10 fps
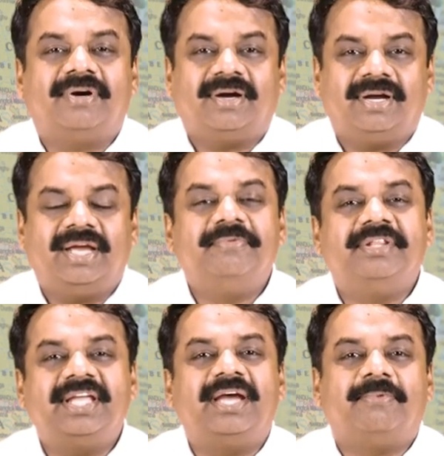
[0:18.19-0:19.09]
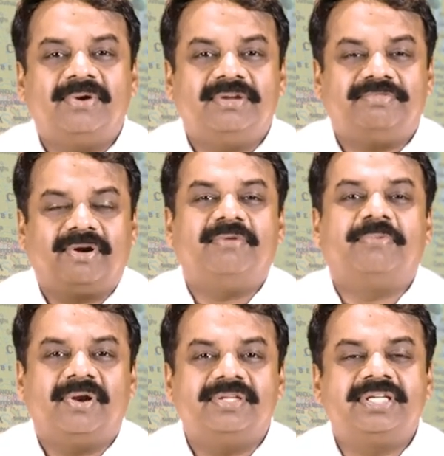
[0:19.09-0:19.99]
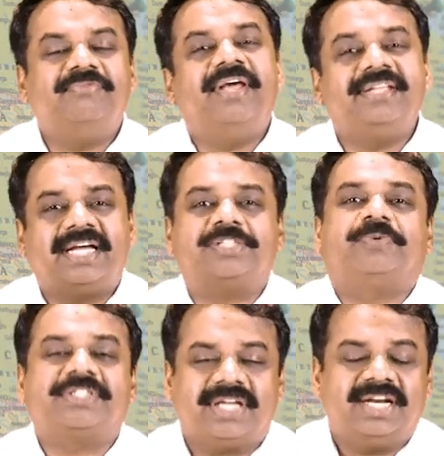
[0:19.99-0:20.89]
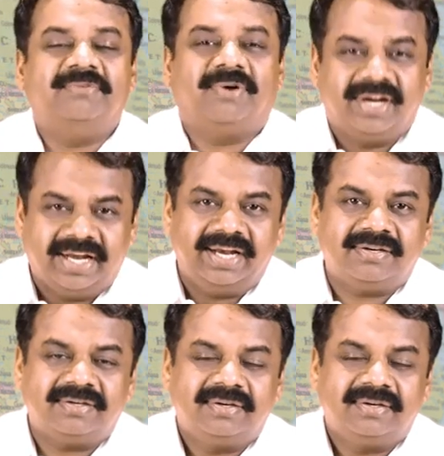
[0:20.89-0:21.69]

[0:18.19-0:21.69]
everything about the foreign policy. Various aspects are involved in it.